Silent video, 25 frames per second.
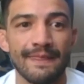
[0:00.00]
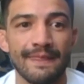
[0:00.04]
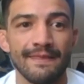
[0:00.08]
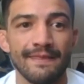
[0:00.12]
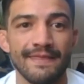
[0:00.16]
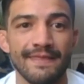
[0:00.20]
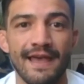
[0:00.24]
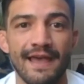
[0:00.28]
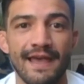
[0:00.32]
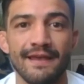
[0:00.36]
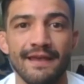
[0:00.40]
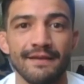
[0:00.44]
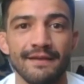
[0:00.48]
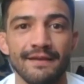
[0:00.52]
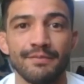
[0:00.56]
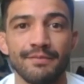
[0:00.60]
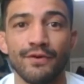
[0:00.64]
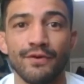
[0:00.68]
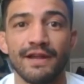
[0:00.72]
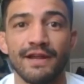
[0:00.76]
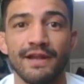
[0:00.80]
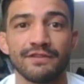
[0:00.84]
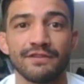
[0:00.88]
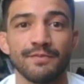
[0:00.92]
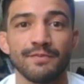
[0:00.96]
that
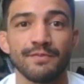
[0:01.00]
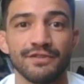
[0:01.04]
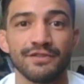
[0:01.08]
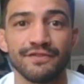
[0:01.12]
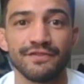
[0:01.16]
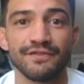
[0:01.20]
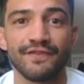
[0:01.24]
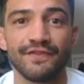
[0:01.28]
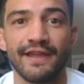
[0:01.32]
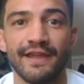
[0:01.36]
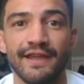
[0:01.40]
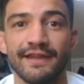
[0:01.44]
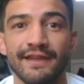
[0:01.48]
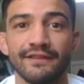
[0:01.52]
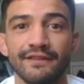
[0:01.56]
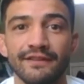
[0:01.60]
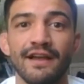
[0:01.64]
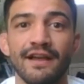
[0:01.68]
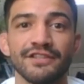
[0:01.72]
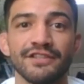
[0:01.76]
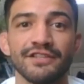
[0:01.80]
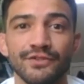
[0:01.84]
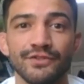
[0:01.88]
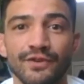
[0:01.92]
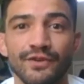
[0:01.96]
opponent I was supposed to fight had
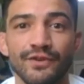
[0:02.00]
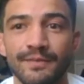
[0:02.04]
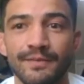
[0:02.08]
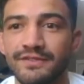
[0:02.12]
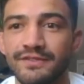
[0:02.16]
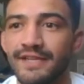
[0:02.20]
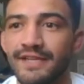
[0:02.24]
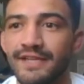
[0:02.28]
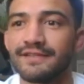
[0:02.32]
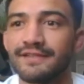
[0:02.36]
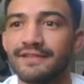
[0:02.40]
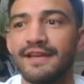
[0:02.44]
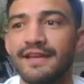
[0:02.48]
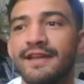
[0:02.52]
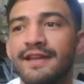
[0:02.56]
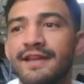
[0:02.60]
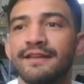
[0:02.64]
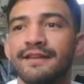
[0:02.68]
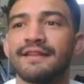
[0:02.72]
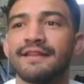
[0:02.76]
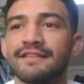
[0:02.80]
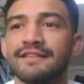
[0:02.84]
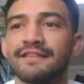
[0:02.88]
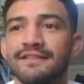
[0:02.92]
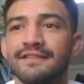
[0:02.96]
lost to him. I was like,
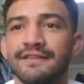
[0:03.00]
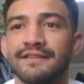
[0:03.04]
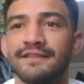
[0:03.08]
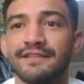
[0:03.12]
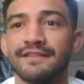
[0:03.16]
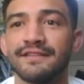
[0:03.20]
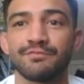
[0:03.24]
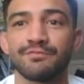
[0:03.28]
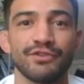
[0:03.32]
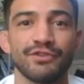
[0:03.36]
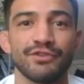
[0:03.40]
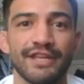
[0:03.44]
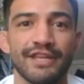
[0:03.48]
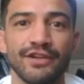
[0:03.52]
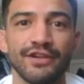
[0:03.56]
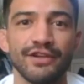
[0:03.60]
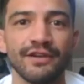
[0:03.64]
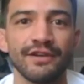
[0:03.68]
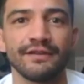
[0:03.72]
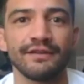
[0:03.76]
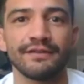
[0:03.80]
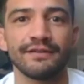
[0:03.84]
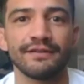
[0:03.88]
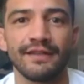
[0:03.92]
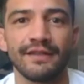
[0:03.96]
dang, he's pretty
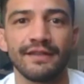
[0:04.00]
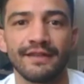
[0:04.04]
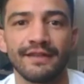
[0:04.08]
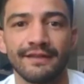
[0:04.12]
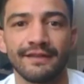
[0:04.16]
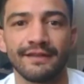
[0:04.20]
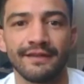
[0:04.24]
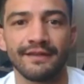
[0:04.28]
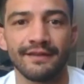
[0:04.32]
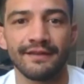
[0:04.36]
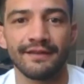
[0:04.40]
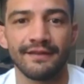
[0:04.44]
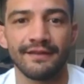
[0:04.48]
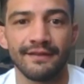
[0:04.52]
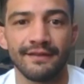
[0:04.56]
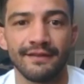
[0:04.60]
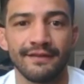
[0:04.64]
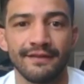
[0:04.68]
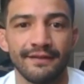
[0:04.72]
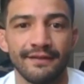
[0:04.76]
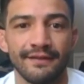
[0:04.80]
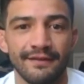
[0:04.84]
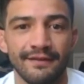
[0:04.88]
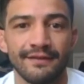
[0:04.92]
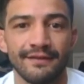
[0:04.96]
good. Like,
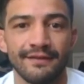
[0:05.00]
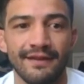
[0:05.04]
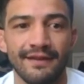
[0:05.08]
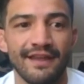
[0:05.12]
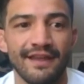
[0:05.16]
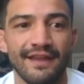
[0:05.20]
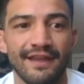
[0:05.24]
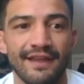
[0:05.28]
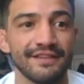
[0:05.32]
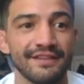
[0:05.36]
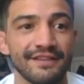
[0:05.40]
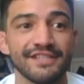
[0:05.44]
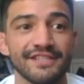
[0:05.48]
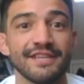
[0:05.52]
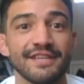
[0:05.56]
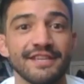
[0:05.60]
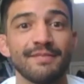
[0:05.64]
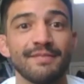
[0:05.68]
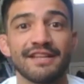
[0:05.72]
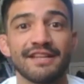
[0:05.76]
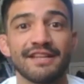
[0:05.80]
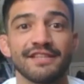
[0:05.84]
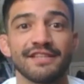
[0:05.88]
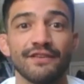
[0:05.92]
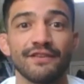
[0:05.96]
I can see
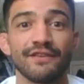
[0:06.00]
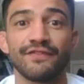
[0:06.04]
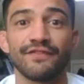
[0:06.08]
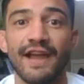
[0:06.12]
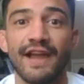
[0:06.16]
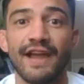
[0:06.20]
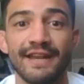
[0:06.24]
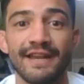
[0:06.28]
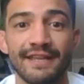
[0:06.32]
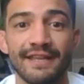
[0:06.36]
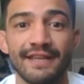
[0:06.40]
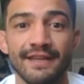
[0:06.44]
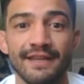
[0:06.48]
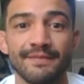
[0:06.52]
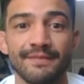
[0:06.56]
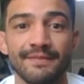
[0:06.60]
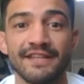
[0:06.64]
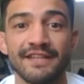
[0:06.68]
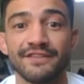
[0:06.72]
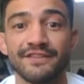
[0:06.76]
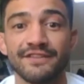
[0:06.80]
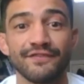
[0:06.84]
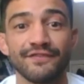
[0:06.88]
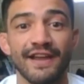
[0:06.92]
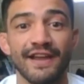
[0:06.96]
myself fighting him.
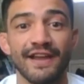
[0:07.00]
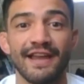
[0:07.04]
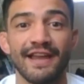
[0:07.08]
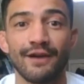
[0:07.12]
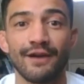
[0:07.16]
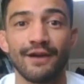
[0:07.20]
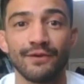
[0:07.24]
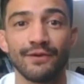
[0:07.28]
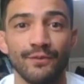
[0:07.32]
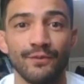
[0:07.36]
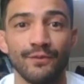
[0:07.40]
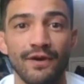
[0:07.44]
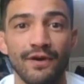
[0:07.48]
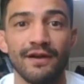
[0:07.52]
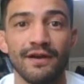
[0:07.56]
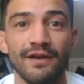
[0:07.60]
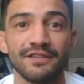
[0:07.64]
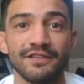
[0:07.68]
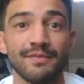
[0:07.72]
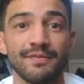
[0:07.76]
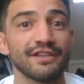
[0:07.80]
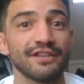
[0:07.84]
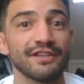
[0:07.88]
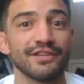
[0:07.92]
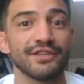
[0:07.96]
That's a fight I would want,
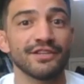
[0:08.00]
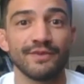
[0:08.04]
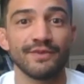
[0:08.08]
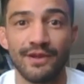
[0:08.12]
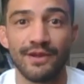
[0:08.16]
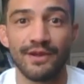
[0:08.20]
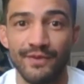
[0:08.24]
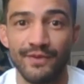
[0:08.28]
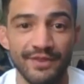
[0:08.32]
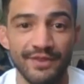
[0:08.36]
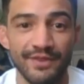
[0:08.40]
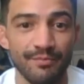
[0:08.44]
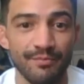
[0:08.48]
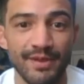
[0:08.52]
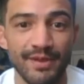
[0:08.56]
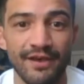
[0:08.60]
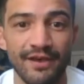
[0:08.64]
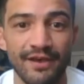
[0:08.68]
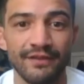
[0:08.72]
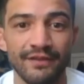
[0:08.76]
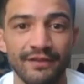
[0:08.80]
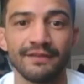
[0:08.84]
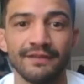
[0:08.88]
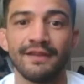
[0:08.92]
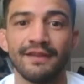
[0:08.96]
especially when I win the
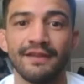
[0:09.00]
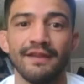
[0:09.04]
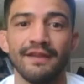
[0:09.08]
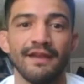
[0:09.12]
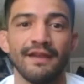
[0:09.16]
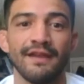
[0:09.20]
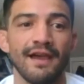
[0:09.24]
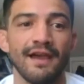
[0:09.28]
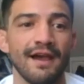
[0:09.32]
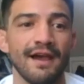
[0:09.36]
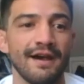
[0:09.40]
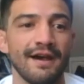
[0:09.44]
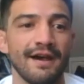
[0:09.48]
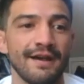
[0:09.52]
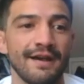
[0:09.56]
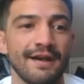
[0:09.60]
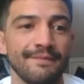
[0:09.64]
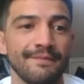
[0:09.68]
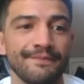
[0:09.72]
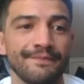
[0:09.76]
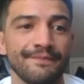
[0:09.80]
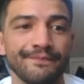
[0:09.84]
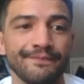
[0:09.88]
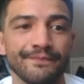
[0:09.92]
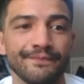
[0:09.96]
belt.
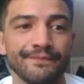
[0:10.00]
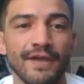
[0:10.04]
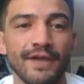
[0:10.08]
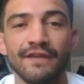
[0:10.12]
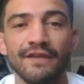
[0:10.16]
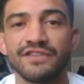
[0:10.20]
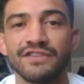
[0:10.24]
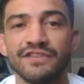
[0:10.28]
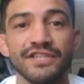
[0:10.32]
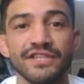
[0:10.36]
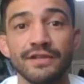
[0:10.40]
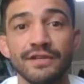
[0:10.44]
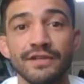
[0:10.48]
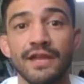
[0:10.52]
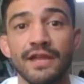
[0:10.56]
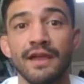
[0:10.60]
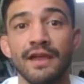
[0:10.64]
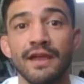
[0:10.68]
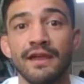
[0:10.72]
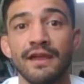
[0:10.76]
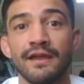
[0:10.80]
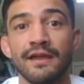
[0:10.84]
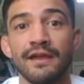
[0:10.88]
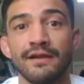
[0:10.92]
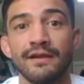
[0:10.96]
Obviously
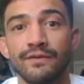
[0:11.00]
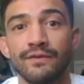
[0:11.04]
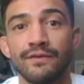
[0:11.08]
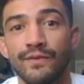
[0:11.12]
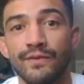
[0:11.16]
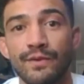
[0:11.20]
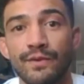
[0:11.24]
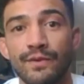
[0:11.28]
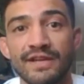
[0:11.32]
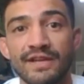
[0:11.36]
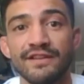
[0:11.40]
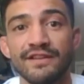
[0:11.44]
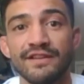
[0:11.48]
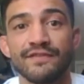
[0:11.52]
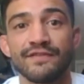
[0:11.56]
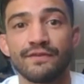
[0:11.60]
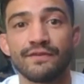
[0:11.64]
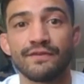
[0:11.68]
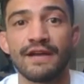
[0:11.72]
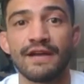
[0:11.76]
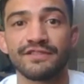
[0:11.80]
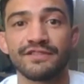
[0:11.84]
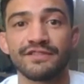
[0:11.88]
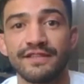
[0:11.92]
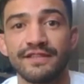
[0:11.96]
we went
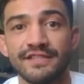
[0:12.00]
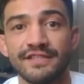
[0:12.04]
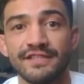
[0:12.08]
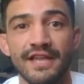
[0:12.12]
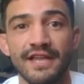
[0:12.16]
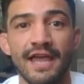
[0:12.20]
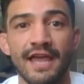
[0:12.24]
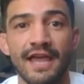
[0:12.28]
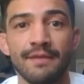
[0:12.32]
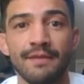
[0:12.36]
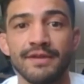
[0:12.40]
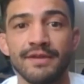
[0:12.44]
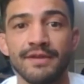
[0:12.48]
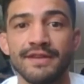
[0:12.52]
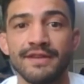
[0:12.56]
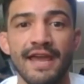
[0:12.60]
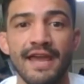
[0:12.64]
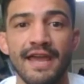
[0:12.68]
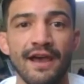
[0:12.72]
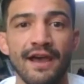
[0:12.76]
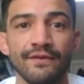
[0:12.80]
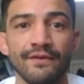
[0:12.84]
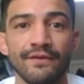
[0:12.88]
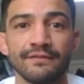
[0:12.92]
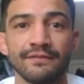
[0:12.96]
different routes at the time, but
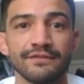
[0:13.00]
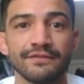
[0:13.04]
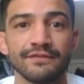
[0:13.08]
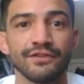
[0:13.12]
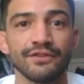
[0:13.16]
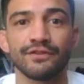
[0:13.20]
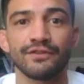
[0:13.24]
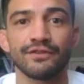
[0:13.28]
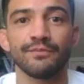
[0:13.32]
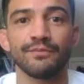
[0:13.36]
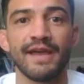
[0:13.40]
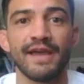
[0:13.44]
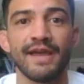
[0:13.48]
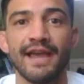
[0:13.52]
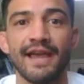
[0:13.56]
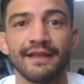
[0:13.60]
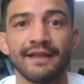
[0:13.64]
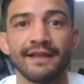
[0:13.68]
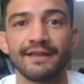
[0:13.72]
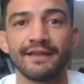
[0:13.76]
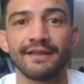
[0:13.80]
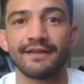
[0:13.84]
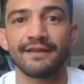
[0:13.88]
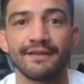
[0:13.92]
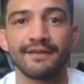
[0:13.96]
now circle
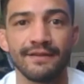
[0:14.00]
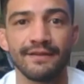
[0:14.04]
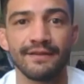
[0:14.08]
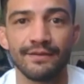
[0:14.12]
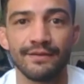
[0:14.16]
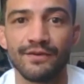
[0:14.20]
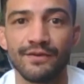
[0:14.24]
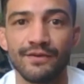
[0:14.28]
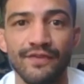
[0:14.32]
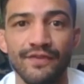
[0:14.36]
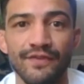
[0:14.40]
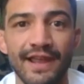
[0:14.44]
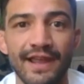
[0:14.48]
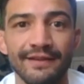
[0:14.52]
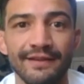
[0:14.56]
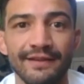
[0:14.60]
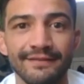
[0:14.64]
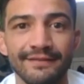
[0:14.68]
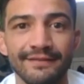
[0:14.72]
back, we're fighting.